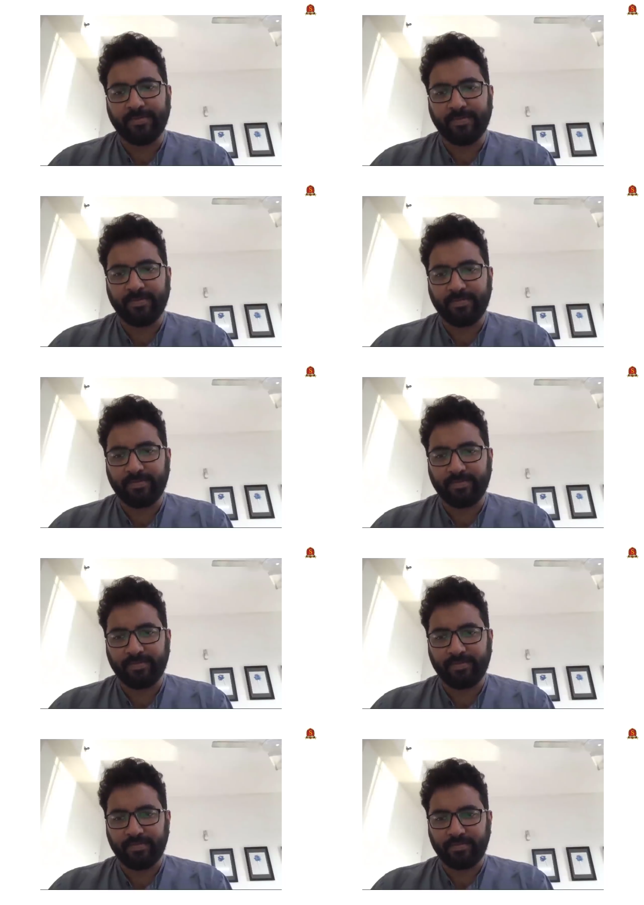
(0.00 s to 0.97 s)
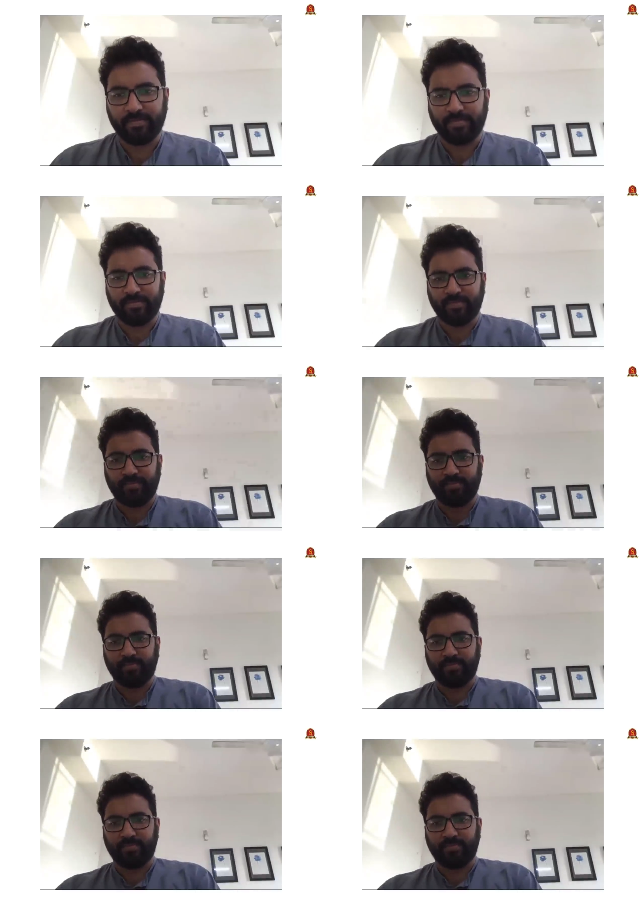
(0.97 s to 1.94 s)

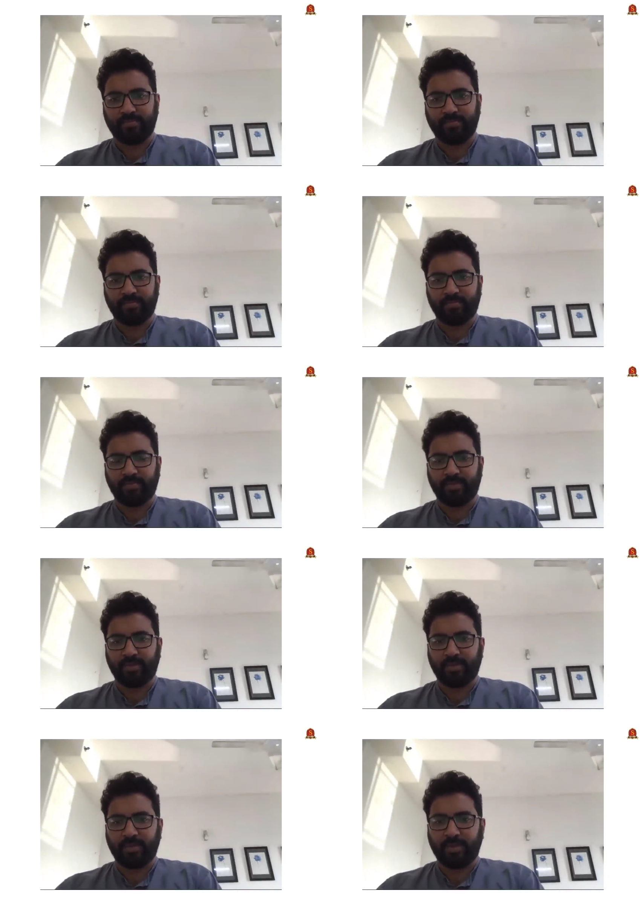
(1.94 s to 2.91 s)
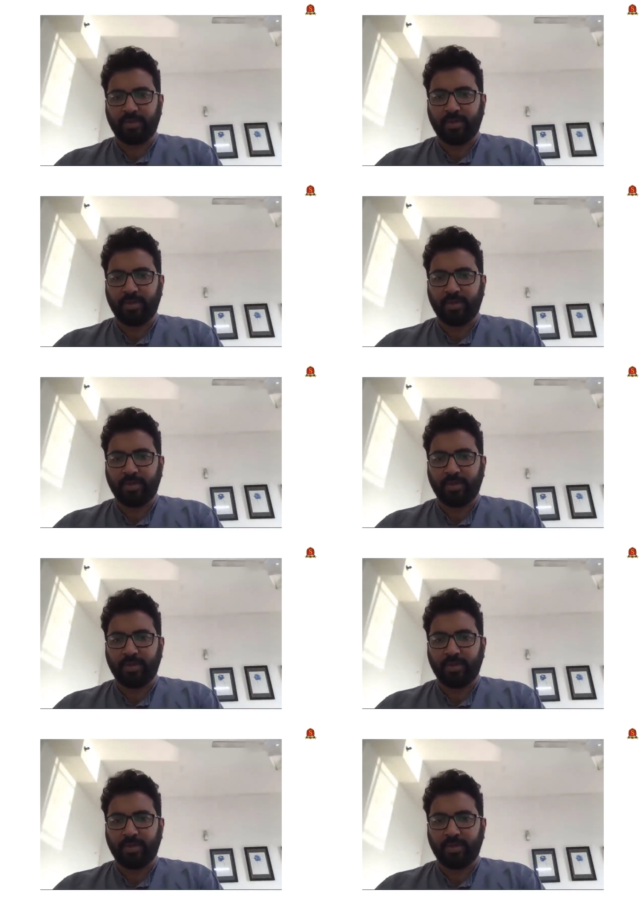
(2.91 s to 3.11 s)
(no one is talking)